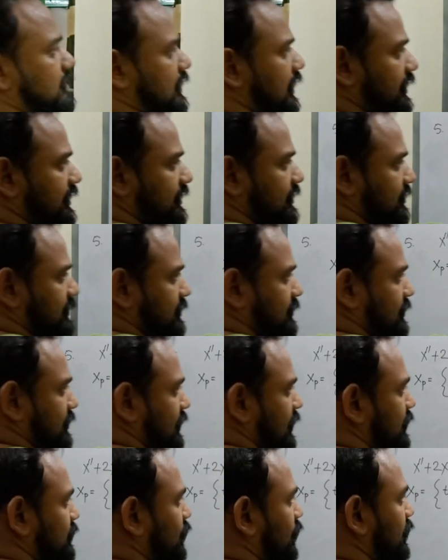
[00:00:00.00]
sign
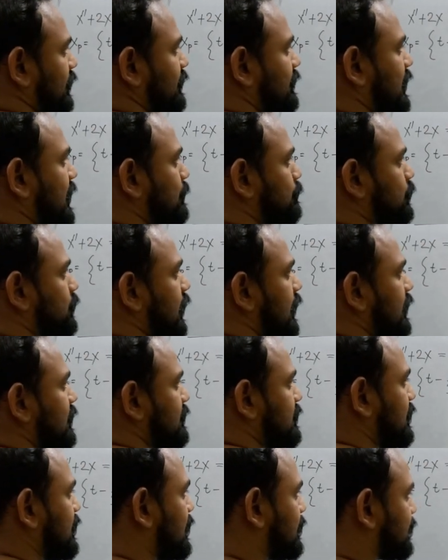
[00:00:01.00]
at all. It keeps
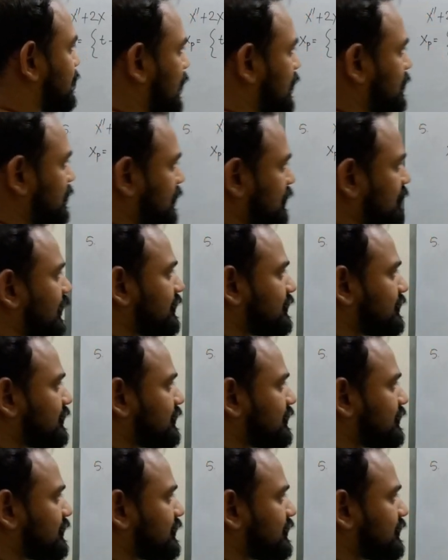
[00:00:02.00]
sine t at sine t.